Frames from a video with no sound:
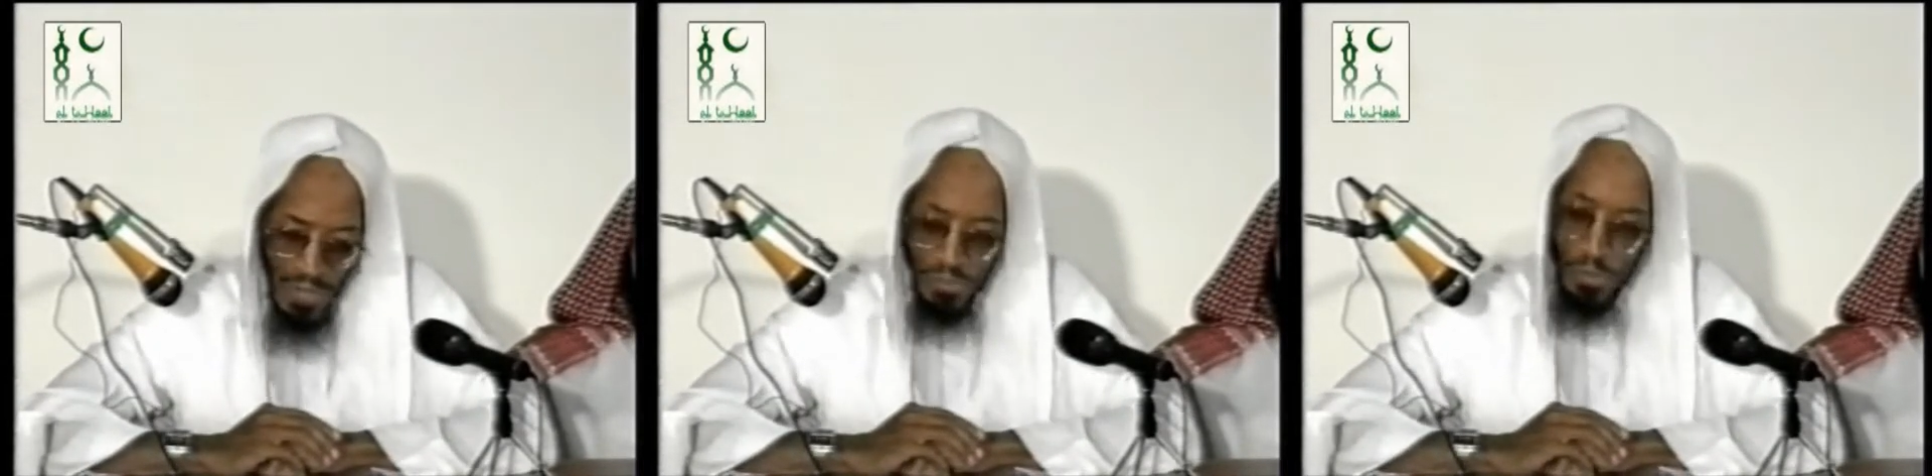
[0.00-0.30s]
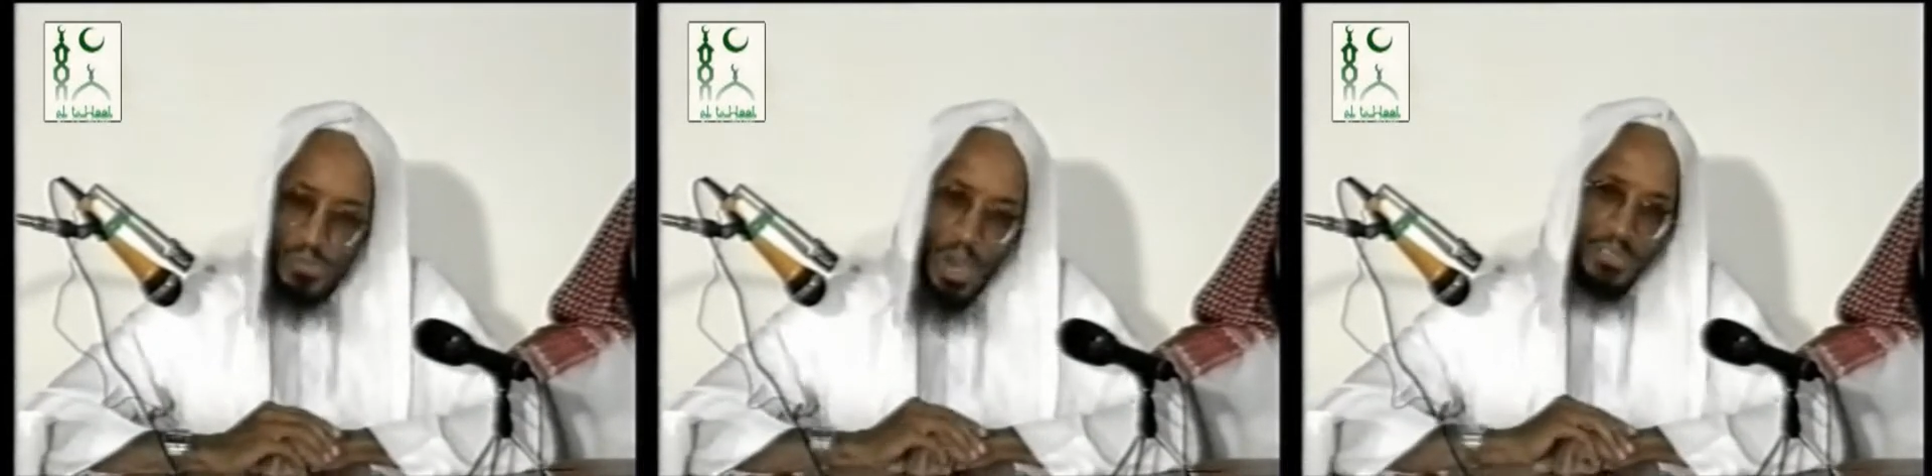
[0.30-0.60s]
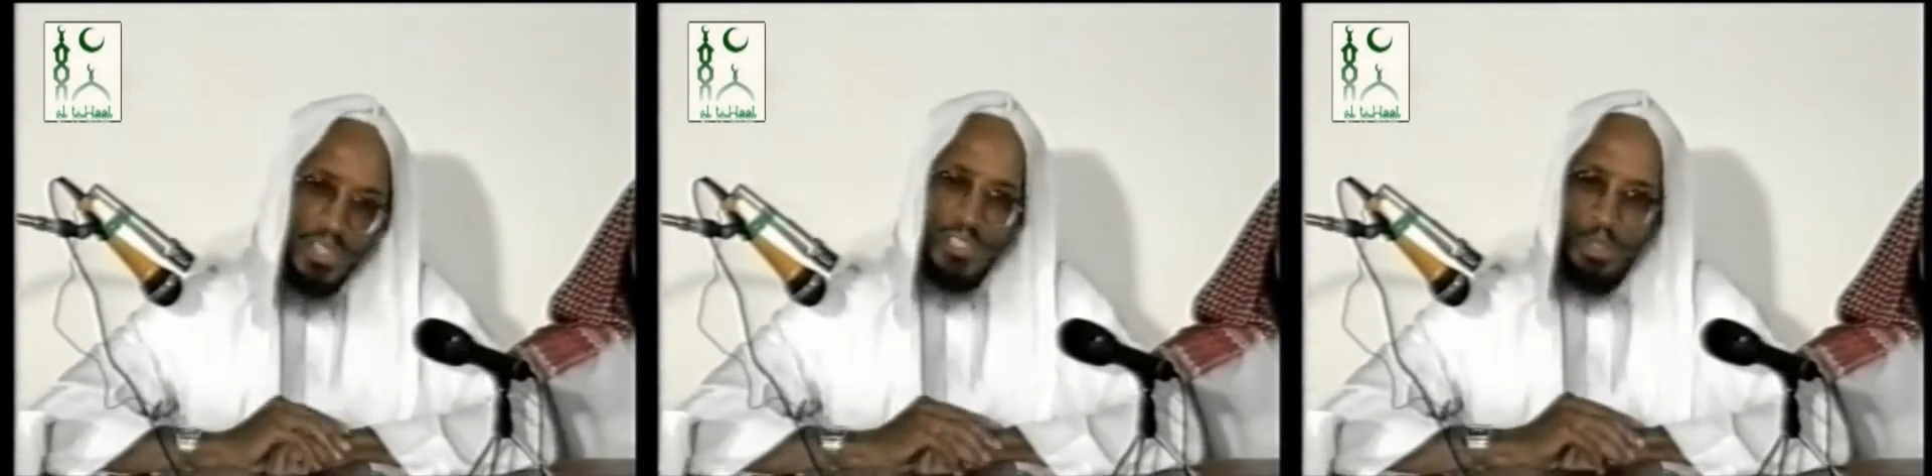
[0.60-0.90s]
If you
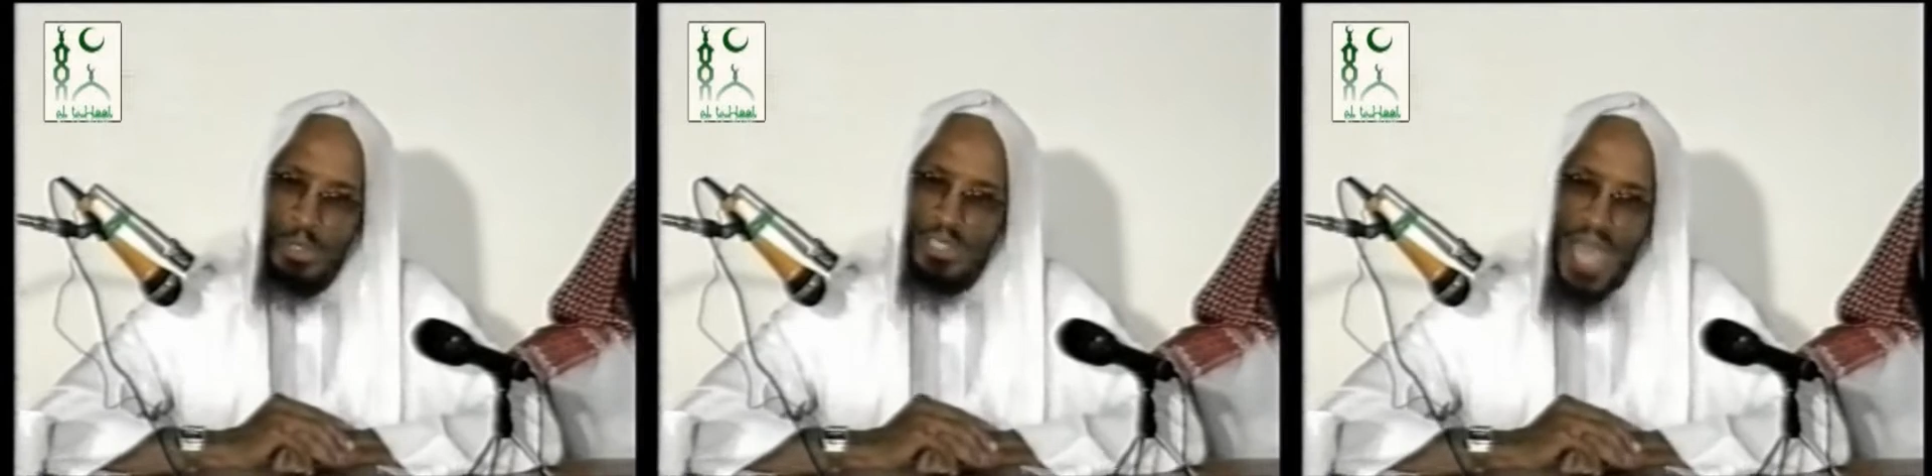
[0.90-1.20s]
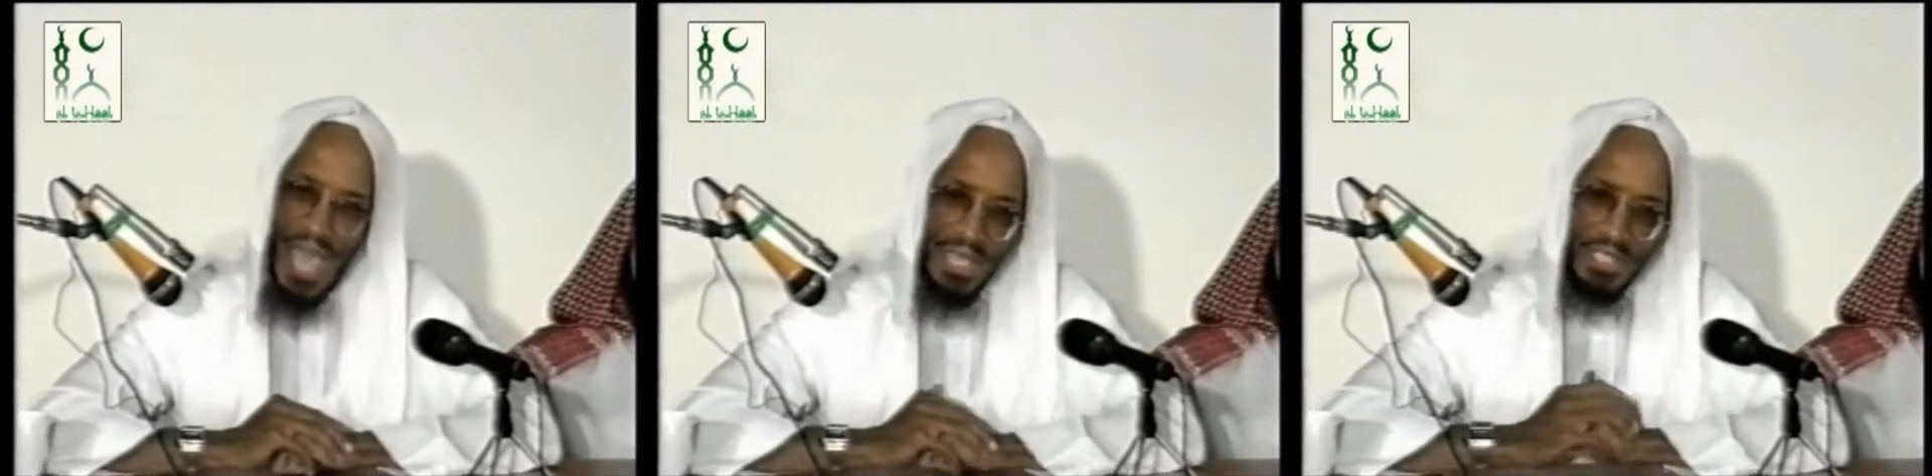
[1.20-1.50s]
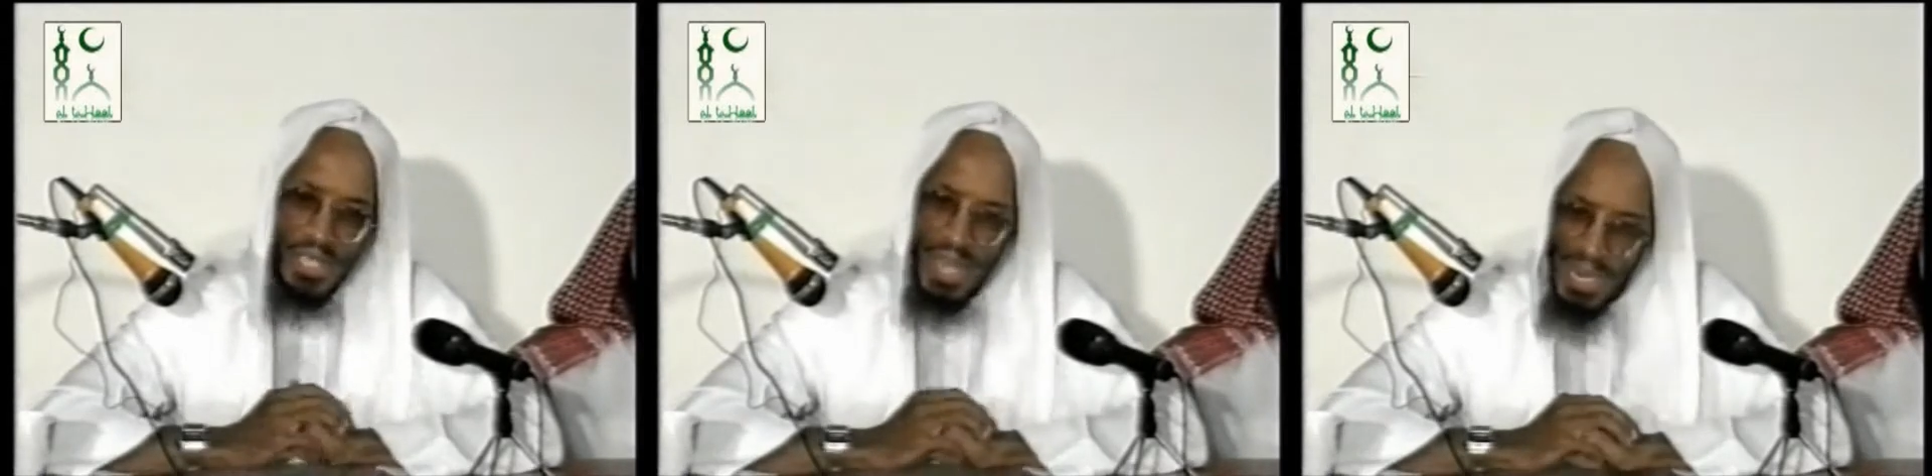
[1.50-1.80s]
thought that you would die
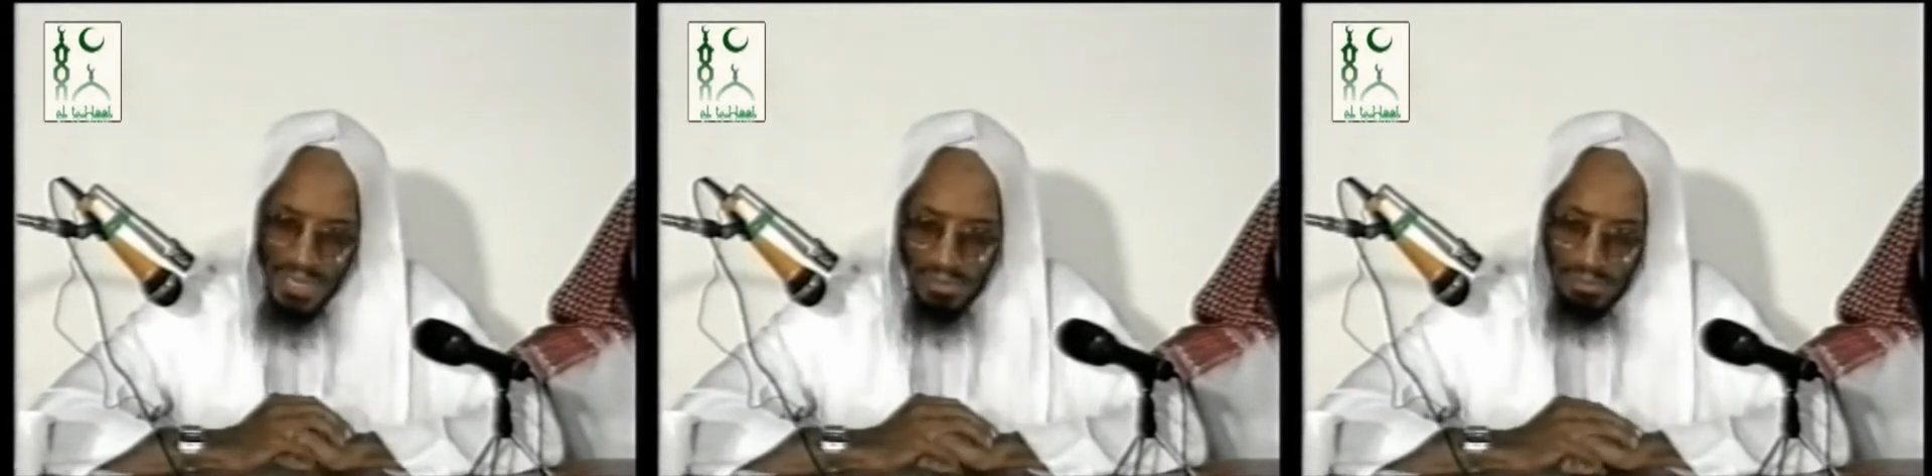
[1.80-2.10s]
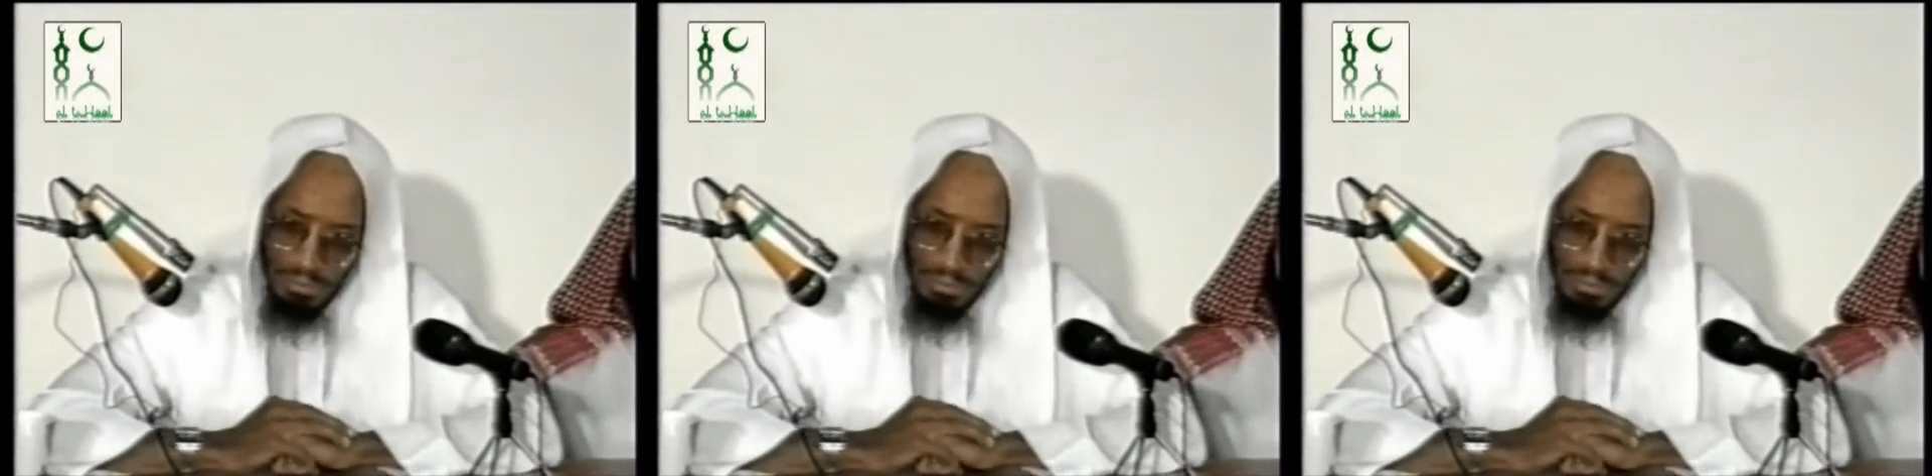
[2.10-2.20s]
tonight,